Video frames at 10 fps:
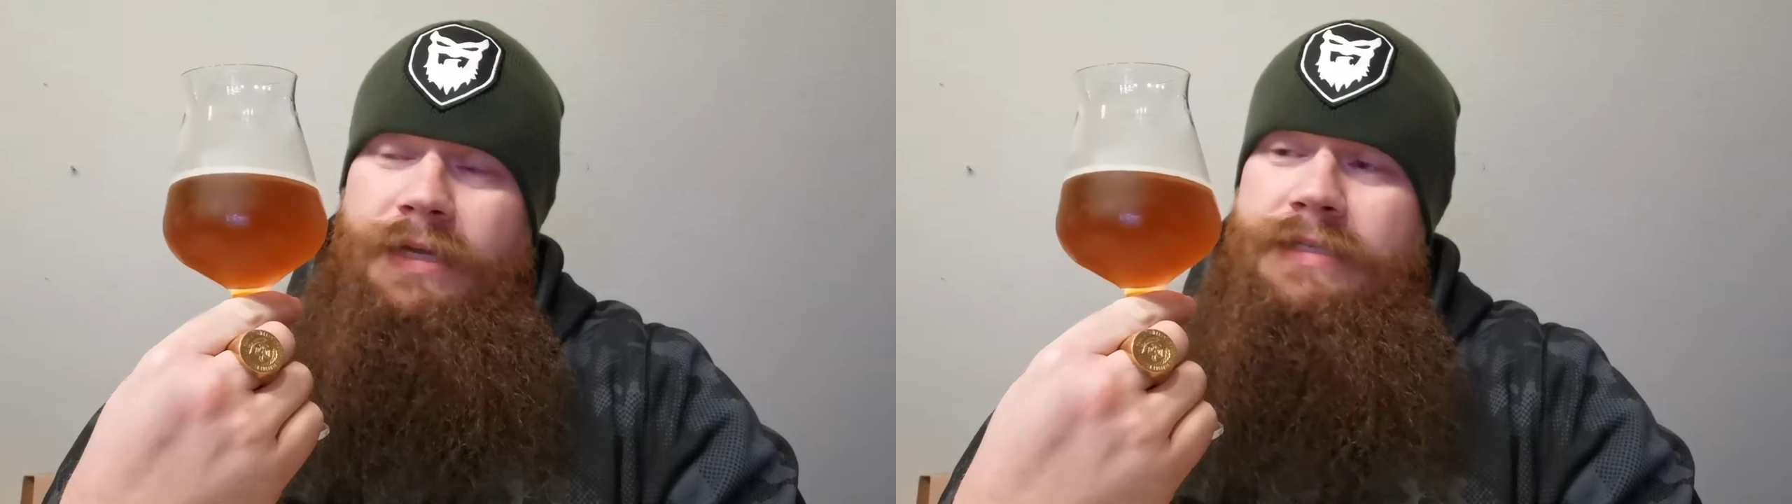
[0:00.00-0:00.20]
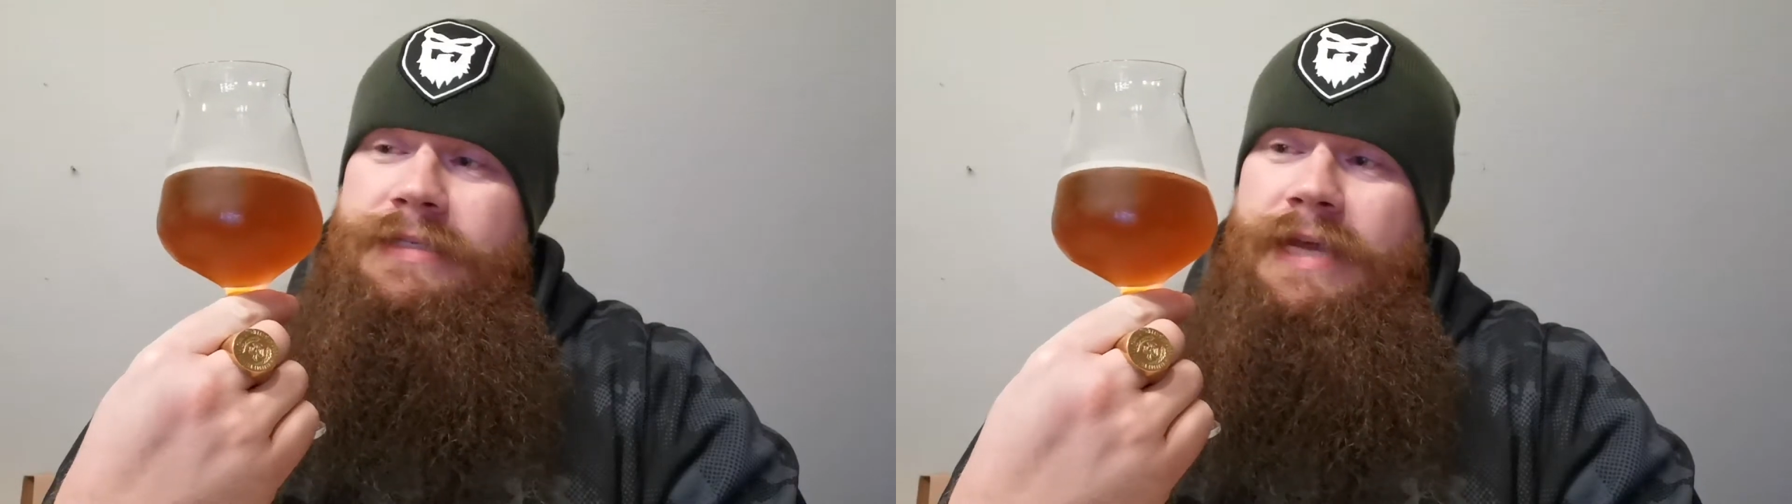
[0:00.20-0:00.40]

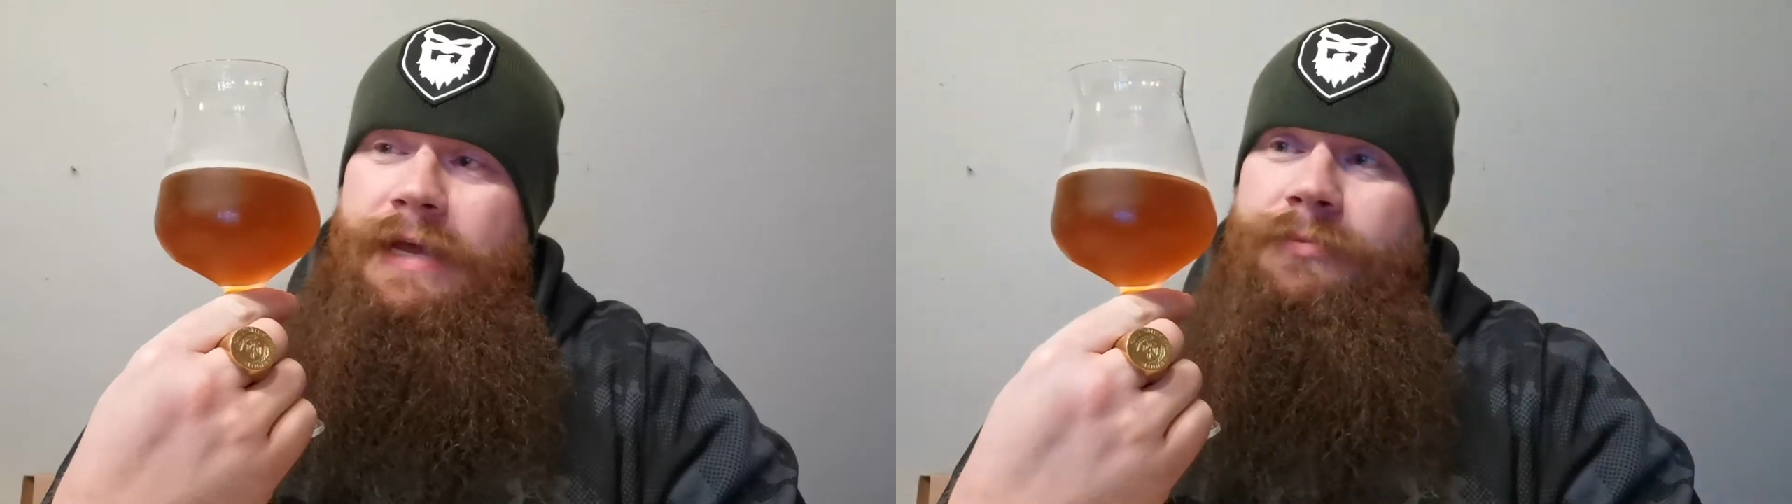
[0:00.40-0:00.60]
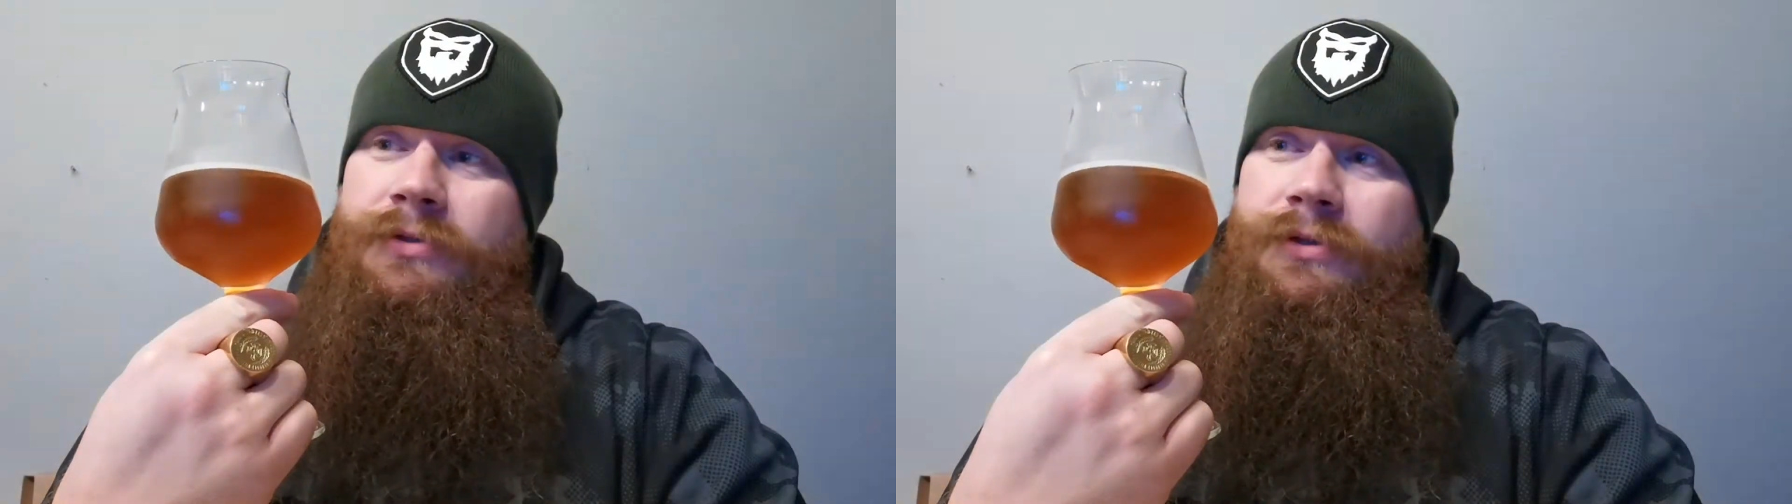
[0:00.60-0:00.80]
it's
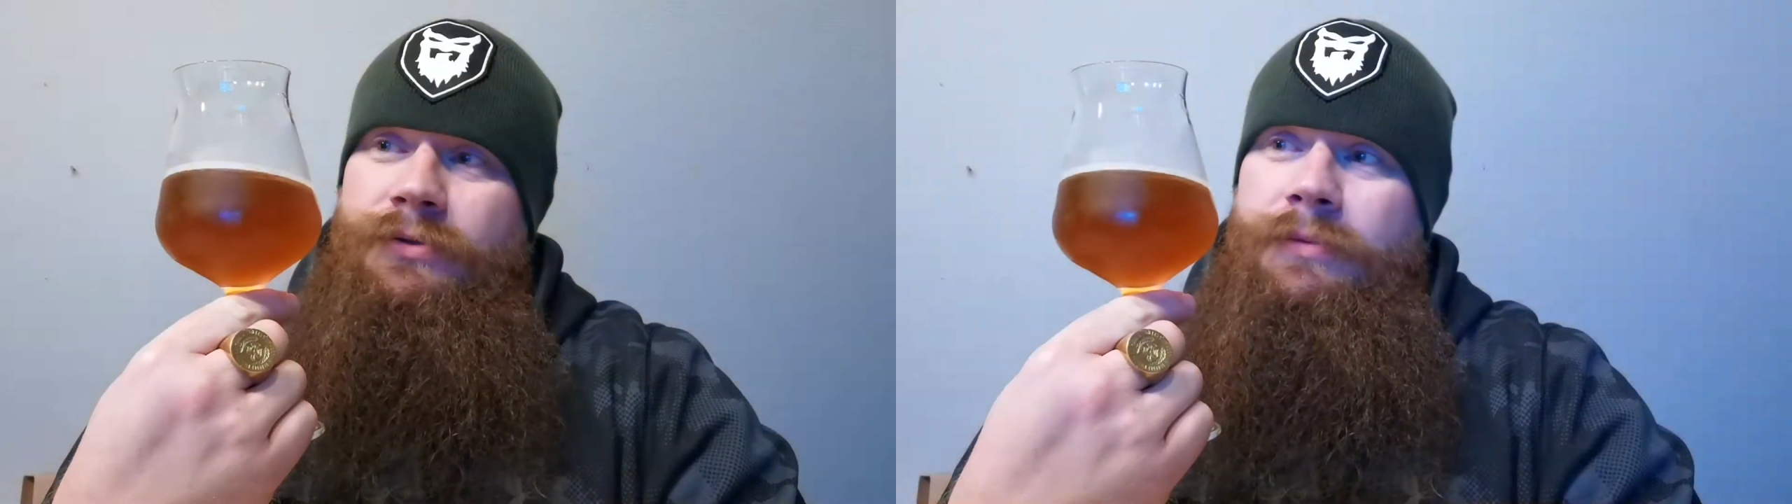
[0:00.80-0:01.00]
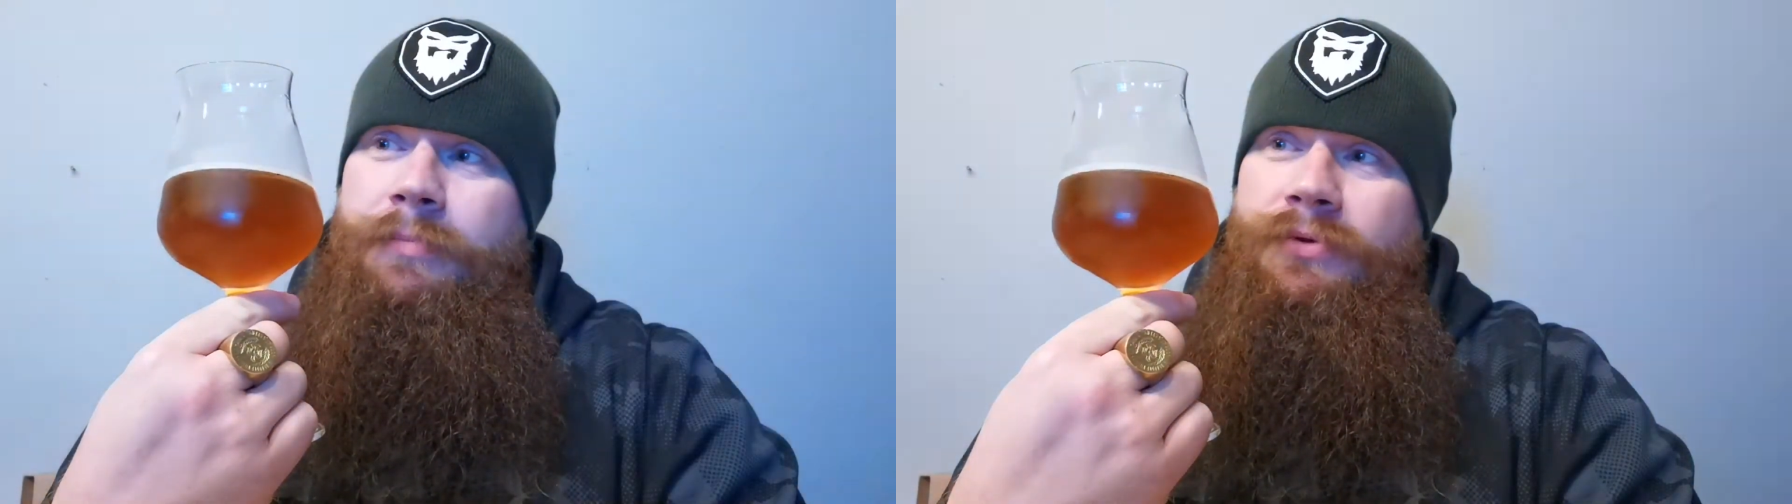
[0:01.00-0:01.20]

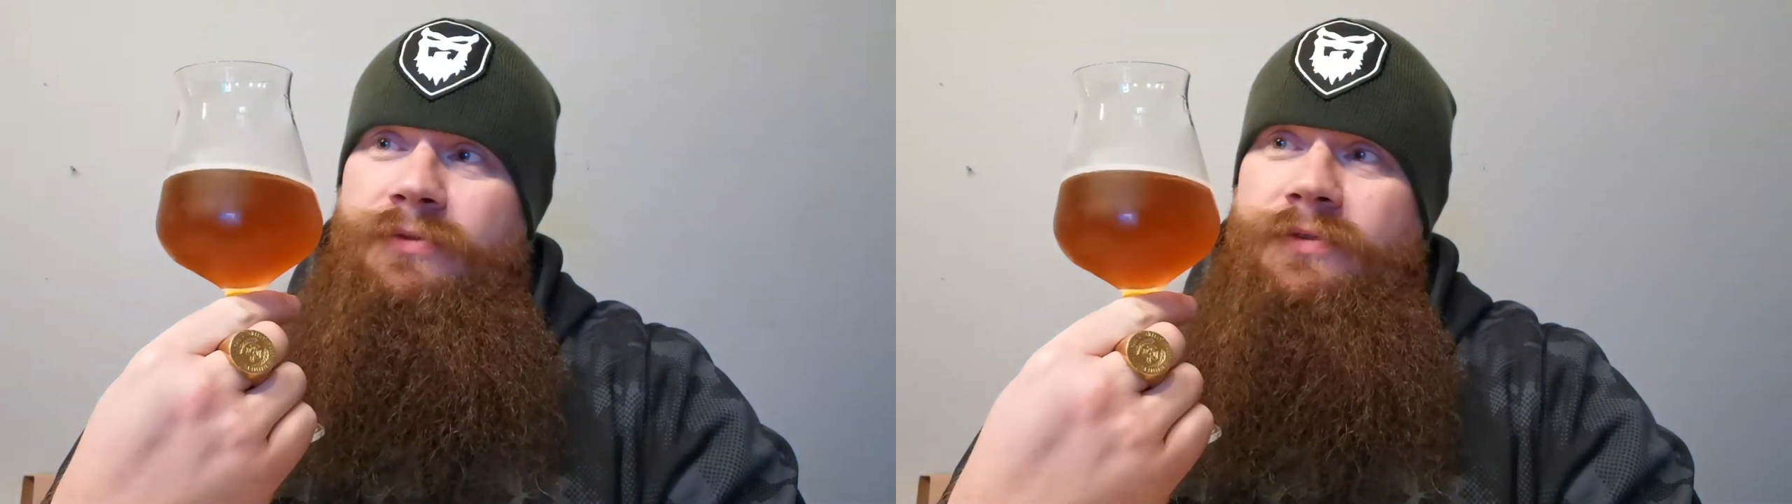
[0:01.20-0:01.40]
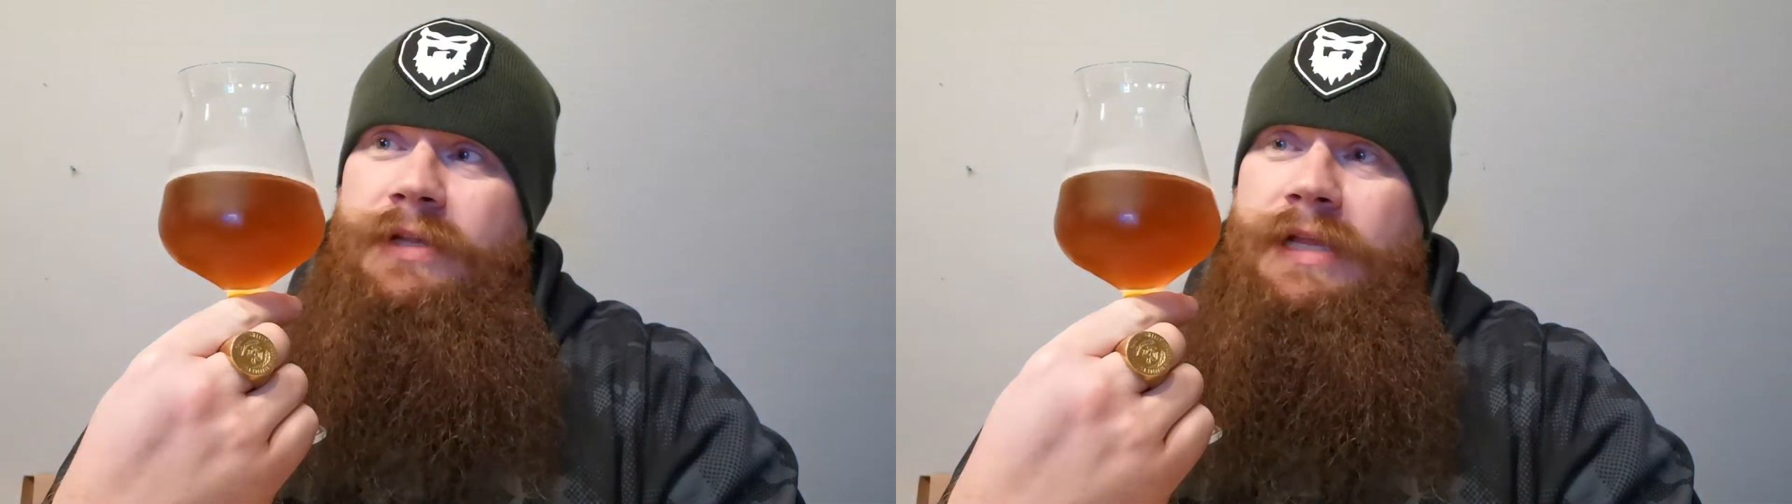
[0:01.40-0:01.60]
absolutely beautiful